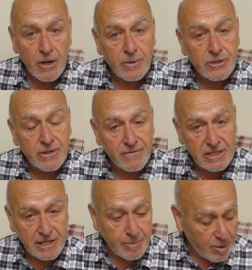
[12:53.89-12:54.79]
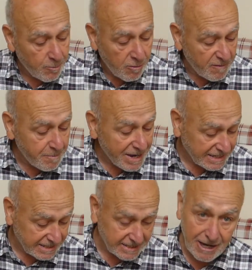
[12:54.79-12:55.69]
which will give us a little bit more of a
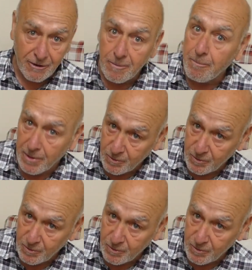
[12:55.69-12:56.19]
bassy sound, both